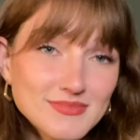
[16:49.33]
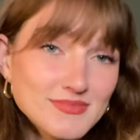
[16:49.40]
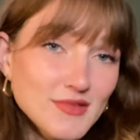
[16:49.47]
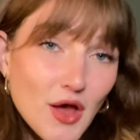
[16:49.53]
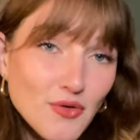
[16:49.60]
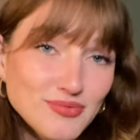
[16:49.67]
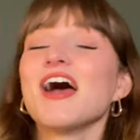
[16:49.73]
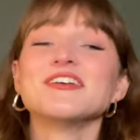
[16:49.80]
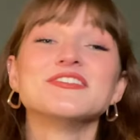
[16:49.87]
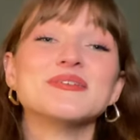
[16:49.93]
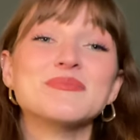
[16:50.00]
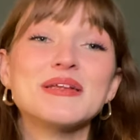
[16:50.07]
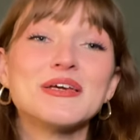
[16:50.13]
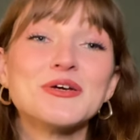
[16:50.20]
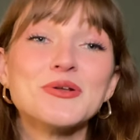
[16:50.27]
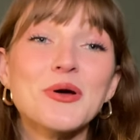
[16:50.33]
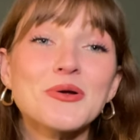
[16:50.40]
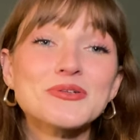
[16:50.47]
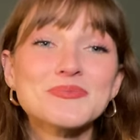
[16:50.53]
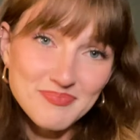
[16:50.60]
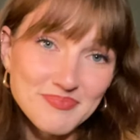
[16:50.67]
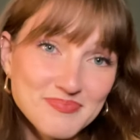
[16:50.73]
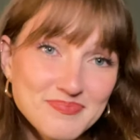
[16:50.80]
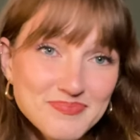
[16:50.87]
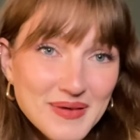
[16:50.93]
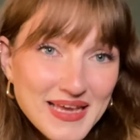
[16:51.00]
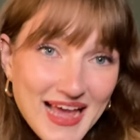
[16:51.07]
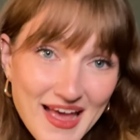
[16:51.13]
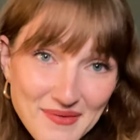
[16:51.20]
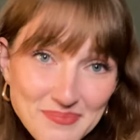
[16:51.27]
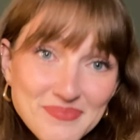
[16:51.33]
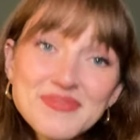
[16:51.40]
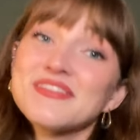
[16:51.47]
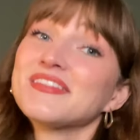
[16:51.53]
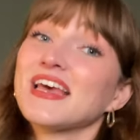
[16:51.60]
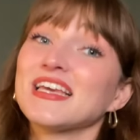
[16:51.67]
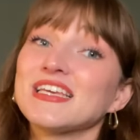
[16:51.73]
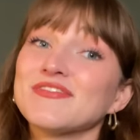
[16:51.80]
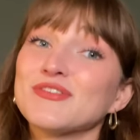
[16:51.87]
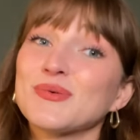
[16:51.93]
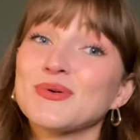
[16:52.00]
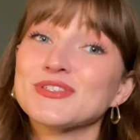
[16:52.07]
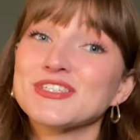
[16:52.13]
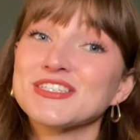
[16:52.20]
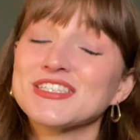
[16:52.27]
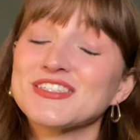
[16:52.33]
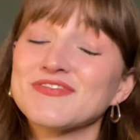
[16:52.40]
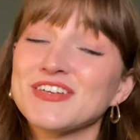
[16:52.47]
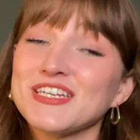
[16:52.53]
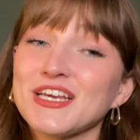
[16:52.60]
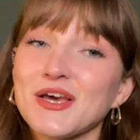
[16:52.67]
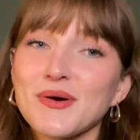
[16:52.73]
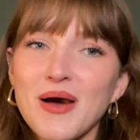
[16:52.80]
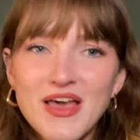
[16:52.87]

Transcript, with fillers: No, I simply could not. But yeah, thank you for watching this video.